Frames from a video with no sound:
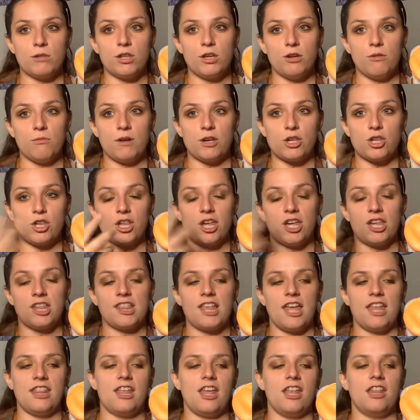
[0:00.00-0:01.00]
to your wish list
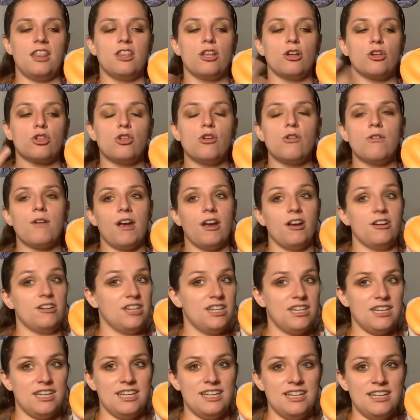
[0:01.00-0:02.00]
and then there's no
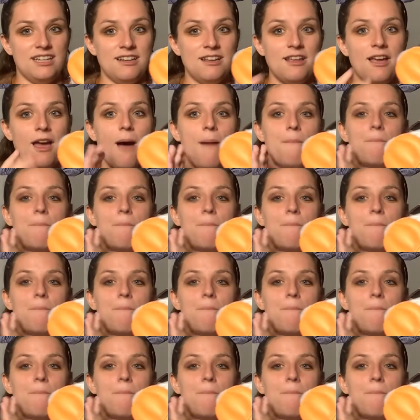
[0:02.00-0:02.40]
guarantee,